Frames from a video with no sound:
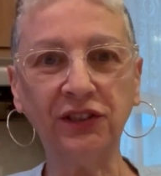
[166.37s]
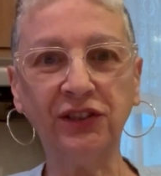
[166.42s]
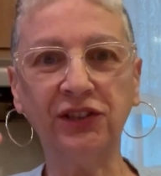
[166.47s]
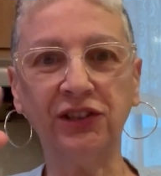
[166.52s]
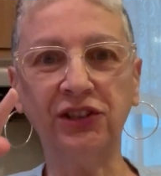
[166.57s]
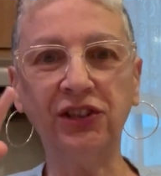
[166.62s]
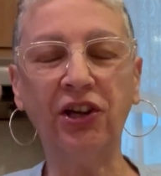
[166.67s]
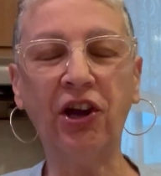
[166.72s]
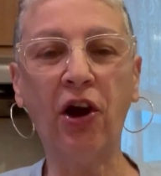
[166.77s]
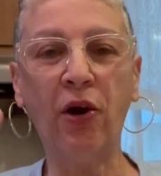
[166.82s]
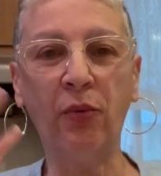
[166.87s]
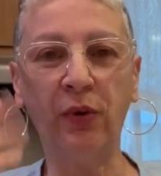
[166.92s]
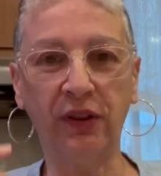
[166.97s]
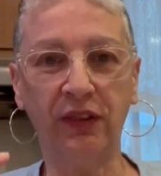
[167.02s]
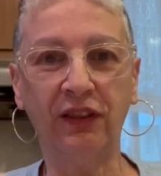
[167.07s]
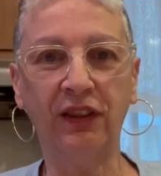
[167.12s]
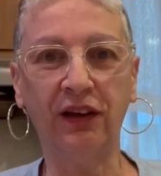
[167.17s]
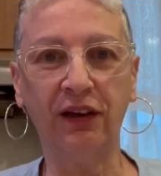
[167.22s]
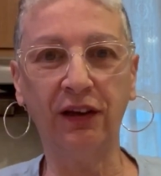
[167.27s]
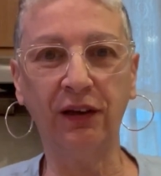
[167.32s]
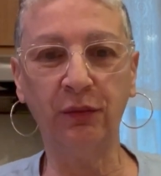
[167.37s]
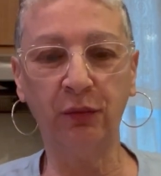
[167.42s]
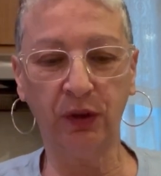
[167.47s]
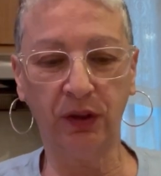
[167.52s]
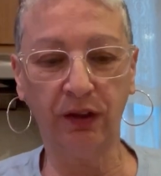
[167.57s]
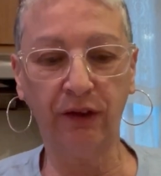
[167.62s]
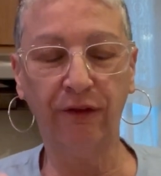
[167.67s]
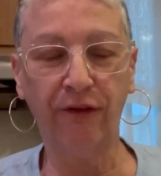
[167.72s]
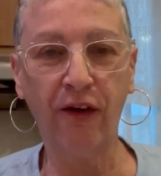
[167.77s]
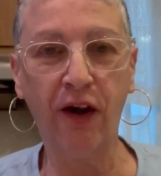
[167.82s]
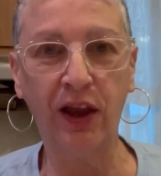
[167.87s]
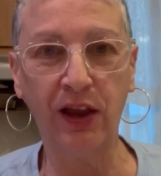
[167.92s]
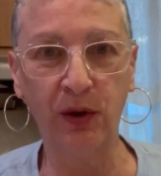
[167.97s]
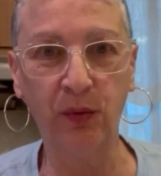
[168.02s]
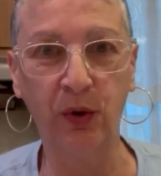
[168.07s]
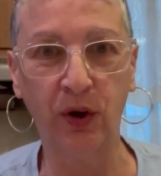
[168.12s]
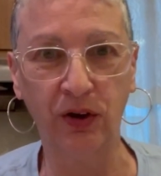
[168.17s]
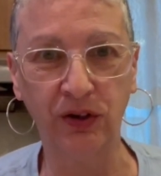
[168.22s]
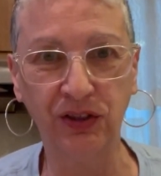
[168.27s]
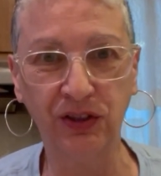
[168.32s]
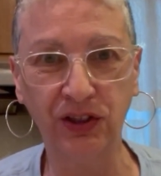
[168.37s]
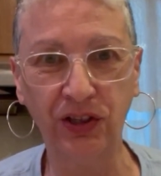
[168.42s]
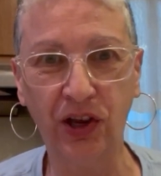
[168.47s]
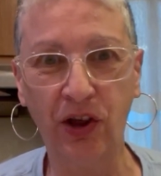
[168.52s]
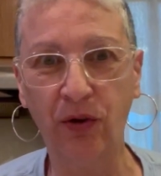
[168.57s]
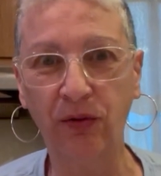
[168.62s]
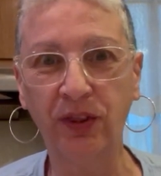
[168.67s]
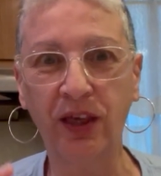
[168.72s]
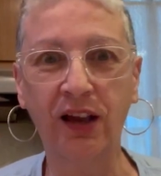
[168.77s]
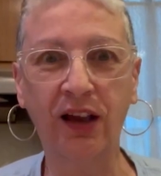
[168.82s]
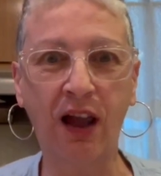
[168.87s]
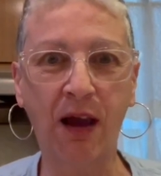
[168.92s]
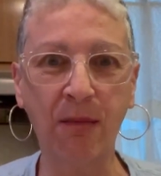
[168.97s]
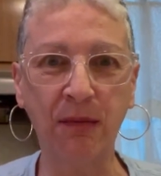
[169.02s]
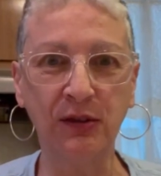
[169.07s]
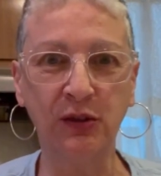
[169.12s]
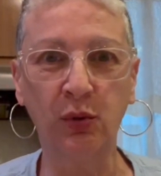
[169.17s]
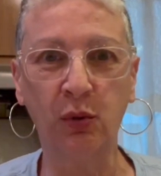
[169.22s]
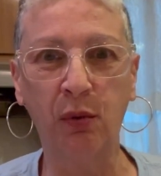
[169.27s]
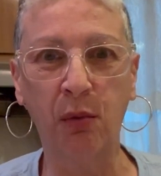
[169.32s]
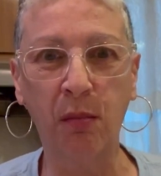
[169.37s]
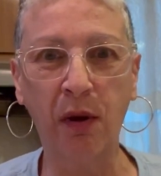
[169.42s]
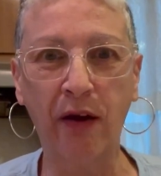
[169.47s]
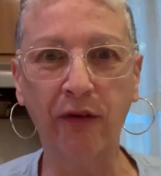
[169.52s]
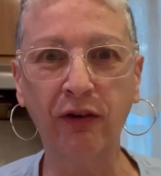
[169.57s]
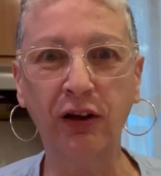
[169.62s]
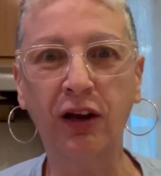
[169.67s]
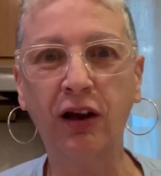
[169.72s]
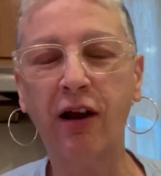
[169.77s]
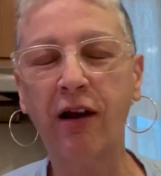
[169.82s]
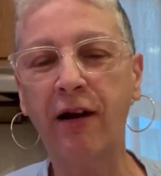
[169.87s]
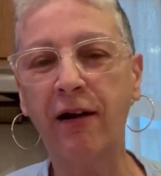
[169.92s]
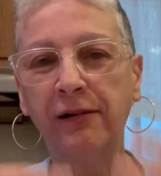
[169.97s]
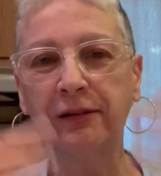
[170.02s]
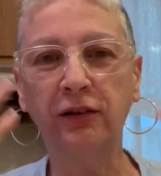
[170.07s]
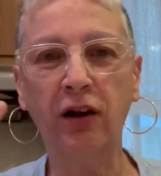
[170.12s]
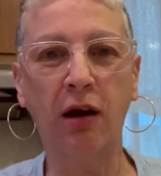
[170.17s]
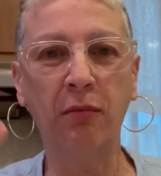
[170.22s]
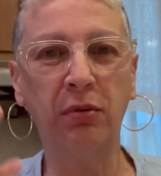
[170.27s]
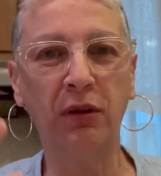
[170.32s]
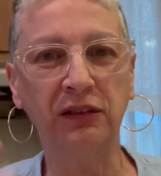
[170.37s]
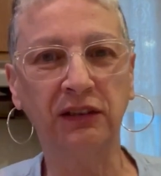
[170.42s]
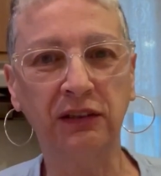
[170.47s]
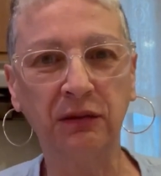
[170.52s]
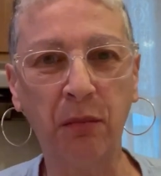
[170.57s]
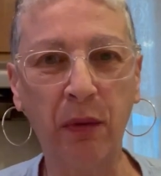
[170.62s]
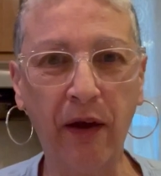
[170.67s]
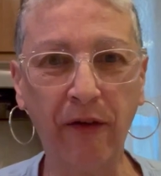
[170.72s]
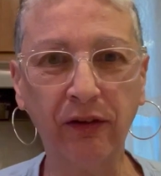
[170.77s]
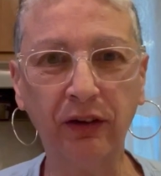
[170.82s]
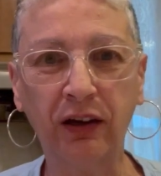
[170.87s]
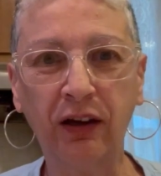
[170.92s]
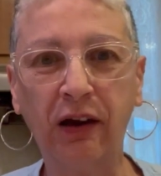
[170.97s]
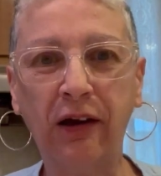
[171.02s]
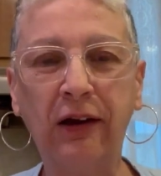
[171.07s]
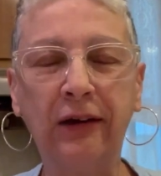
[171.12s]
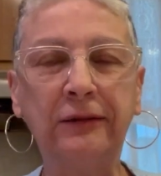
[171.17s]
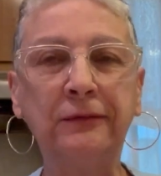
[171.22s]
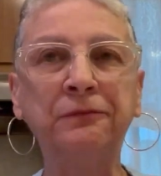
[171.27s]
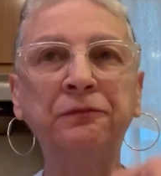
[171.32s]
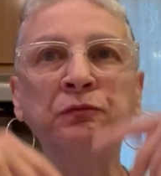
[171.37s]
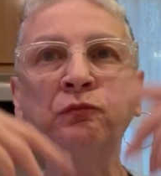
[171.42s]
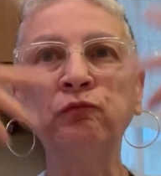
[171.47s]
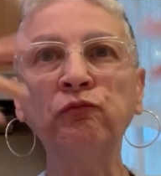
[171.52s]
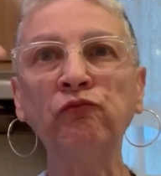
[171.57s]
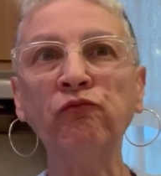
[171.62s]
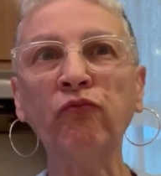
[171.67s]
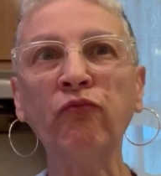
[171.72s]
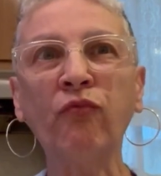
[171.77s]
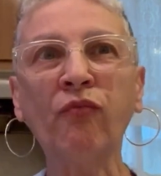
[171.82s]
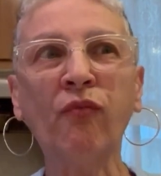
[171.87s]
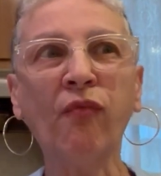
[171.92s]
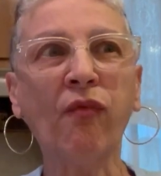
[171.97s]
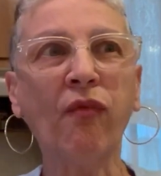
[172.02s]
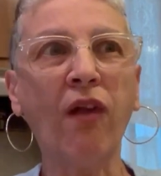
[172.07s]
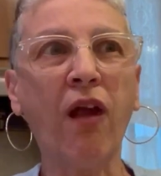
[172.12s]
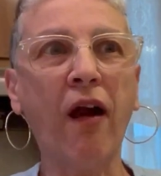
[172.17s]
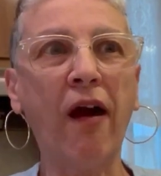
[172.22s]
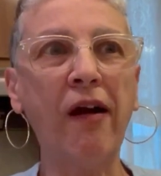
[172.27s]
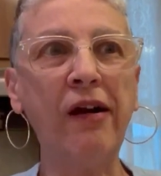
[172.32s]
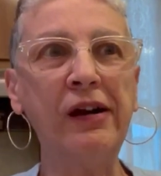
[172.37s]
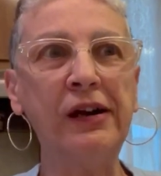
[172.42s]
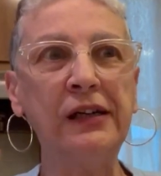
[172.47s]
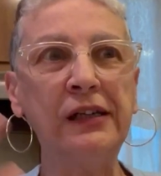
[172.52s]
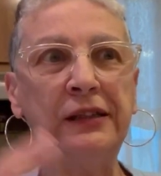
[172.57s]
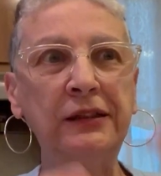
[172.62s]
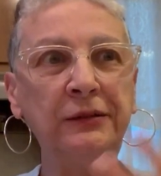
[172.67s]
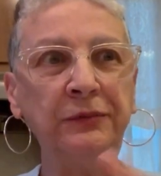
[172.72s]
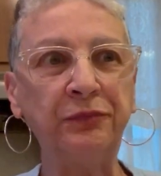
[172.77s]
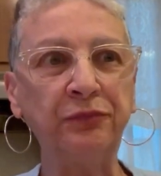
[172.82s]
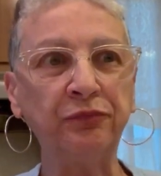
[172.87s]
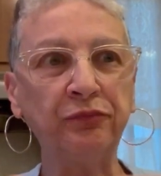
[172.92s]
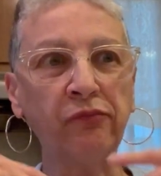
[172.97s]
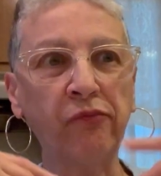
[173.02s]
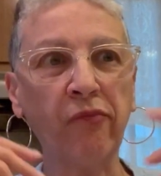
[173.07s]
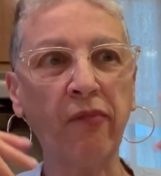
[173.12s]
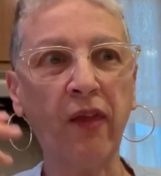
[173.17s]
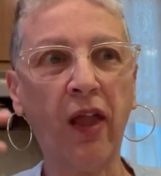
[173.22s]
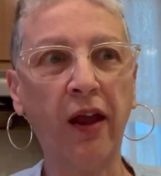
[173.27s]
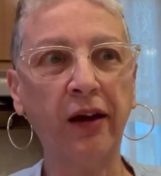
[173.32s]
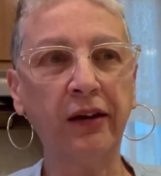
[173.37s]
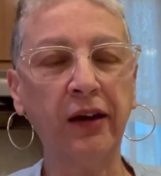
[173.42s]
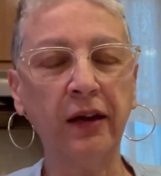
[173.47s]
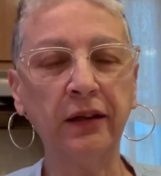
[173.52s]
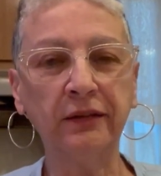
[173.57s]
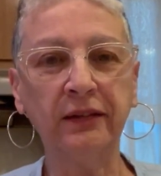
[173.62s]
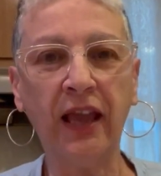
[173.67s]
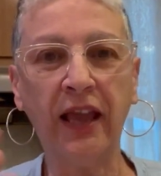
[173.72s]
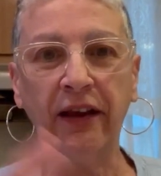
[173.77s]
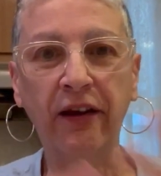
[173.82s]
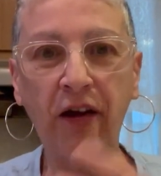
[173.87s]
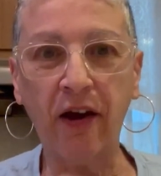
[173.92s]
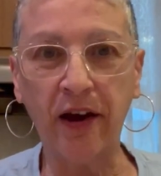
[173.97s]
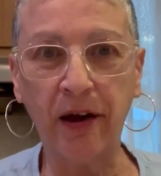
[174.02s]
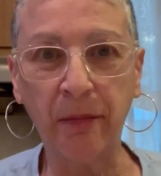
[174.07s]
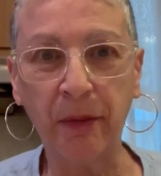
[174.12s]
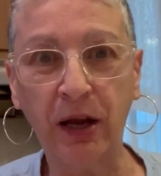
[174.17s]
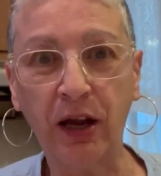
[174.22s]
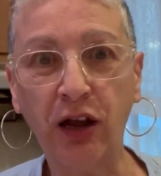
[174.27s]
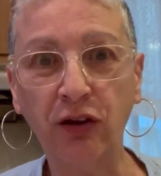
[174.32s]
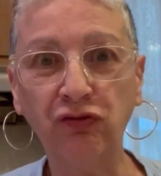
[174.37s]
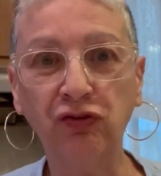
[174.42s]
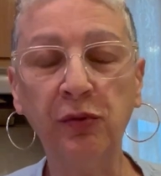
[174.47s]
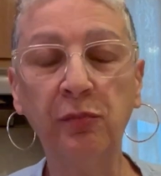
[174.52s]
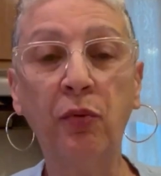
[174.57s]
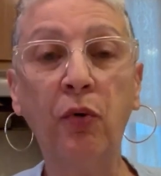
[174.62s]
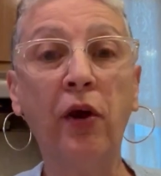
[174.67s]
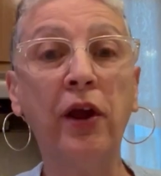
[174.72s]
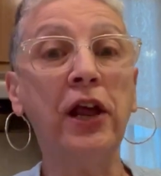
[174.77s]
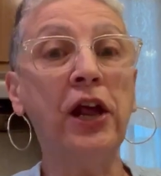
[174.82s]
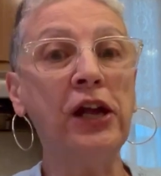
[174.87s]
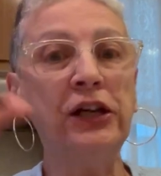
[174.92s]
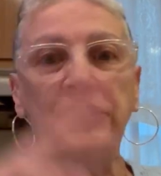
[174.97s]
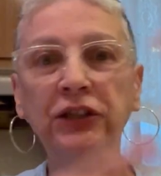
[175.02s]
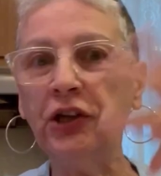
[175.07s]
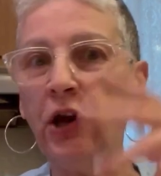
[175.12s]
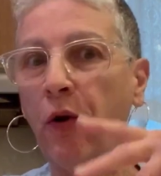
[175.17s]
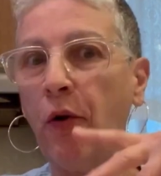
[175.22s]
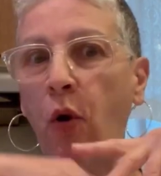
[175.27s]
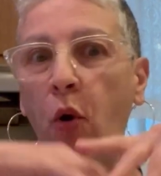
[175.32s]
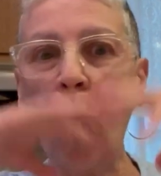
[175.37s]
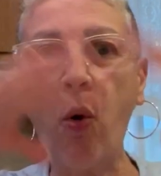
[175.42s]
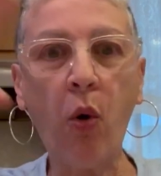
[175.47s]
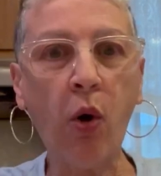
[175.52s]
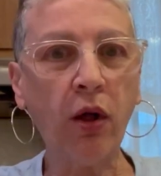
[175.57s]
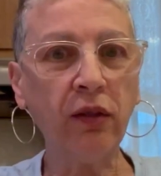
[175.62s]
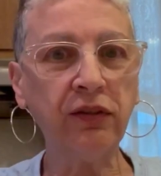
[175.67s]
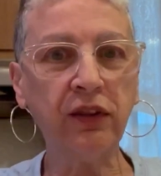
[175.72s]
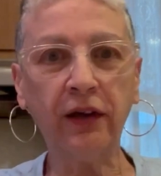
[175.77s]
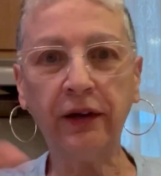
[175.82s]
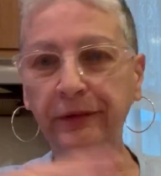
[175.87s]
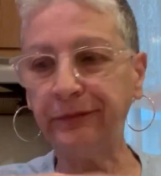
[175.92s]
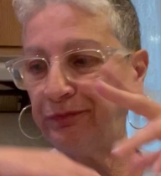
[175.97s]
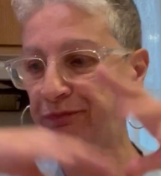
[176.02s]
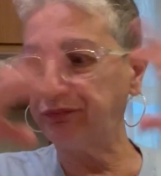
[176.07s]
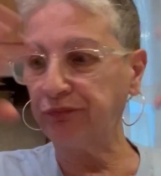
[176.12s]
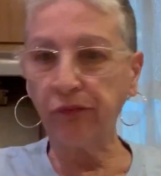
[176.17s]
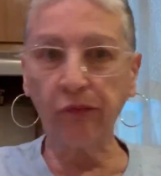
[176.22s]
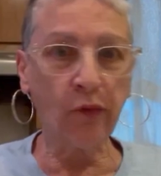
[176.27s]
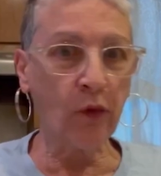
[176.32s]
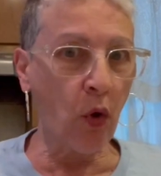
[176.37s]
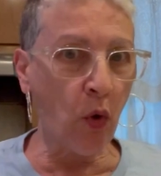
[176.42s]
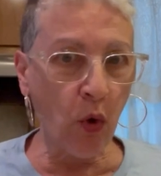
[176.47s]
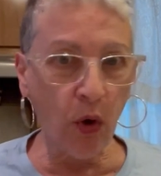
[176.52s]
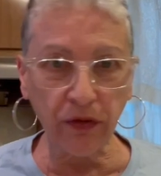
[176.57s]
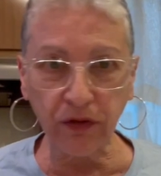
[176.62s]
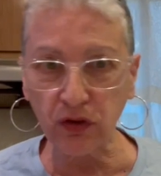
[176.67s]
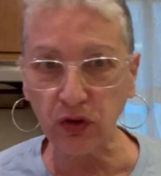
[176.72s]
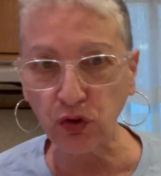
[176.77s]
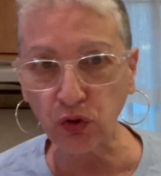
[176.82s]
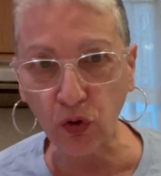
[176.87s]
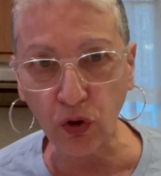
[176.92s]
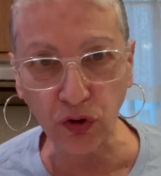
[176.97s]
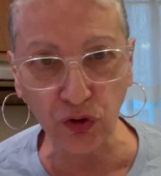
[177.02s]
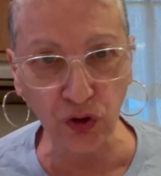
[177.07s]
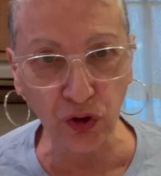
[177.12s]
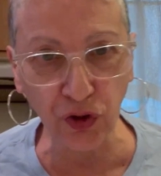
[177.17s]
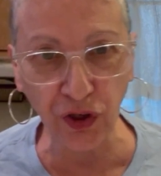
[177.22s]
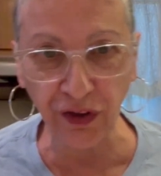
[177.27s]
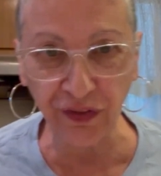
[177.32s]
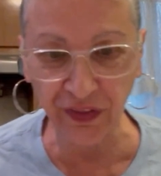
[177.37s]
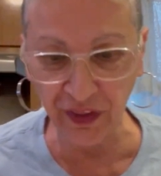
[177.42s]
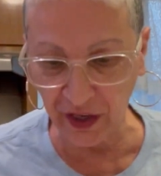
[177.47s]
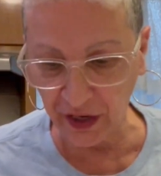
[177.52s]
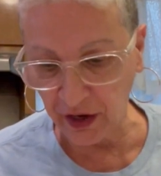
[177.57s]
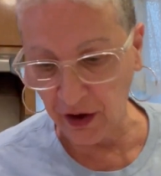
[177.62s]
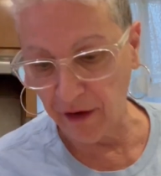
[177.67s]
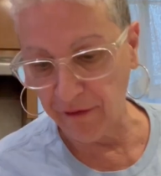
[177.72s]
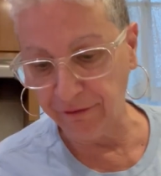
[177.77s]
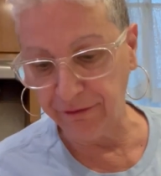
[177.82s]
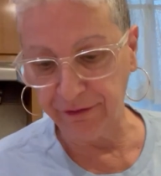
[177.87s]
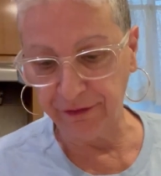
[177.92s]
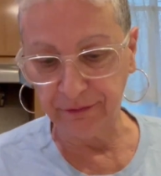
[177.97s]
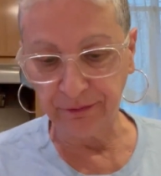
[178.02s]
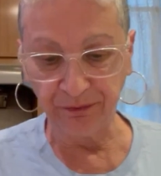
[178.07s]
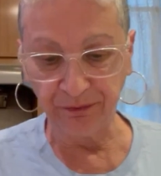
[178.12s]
to go with the with the fireworks. You know, they're coming to America. God bless America. Um, thank God, my country boy. You know, all the all the songs you could think of